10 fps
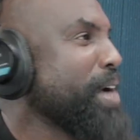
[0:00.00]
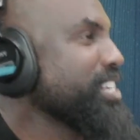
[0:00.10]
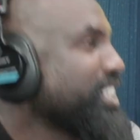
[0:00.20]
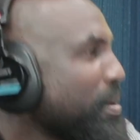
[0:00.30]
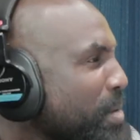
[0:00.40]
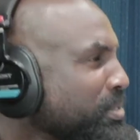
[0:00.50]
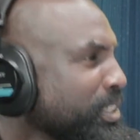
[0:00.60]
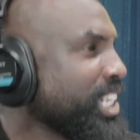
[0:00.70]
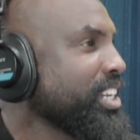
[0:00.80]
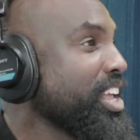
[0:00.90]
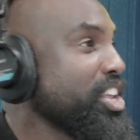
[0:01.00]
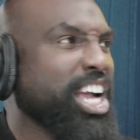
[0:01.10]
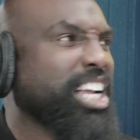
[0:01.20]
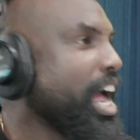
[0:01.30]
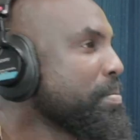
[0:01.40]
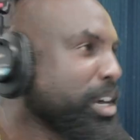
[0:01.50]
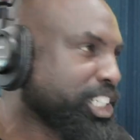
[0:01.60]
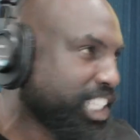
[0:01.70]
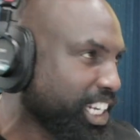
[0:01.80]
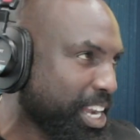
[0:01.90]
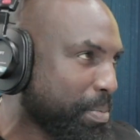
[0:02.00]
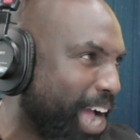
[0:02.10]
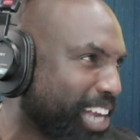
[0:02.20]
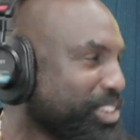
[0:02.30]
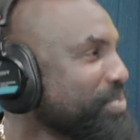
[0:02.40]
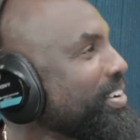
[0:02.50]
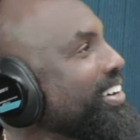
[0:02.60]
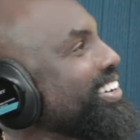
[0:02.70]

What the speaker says: I need to brush my teeth. You can't brush your teeth in the bathroom.